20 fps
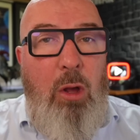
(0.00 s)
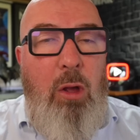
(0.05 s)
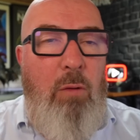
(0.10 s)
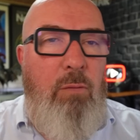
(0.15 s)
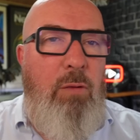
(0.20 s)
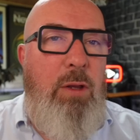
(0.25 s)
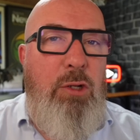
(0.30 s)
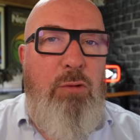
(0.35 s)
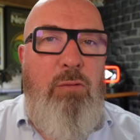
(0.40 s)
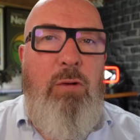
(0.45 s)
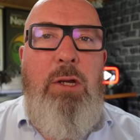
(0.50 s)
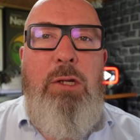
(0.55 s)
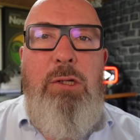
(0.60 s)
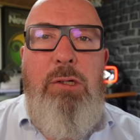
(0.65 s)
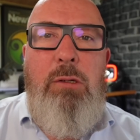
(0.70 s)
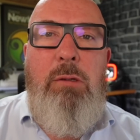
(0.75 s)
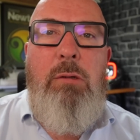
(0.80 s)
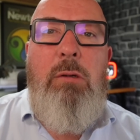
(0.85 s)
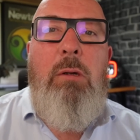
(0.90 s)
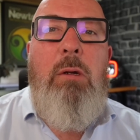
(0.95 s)
of each
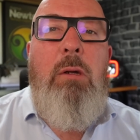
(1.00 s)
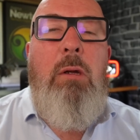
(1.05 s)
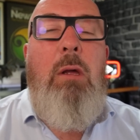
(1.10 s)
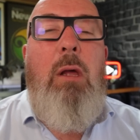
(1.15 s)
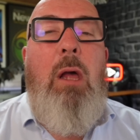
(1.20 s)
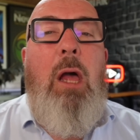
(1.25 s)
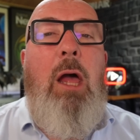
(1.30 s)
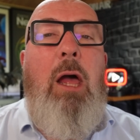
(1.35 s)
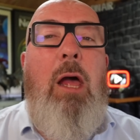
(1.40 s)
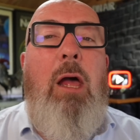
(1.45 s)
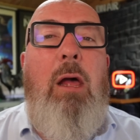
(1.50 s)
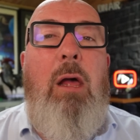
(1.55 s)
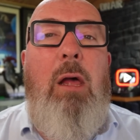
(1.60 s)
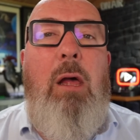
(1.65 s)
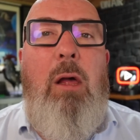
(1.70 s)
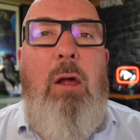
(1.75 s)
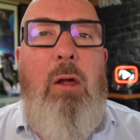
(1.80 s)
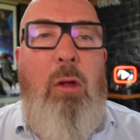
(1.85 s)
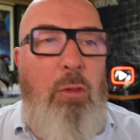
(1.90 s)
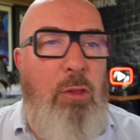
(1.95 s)
region
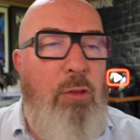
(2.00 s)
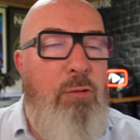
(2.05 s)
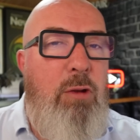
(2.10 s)
on the